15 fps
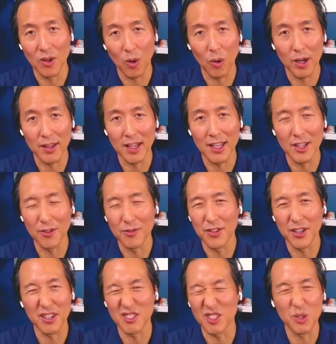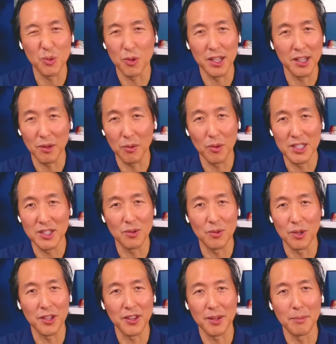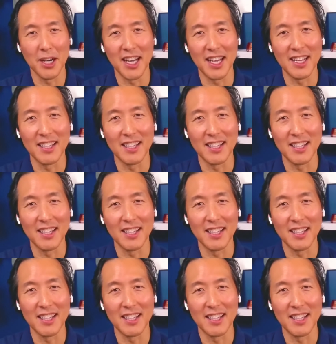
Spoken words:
or that you feel just really wasn't worth the money?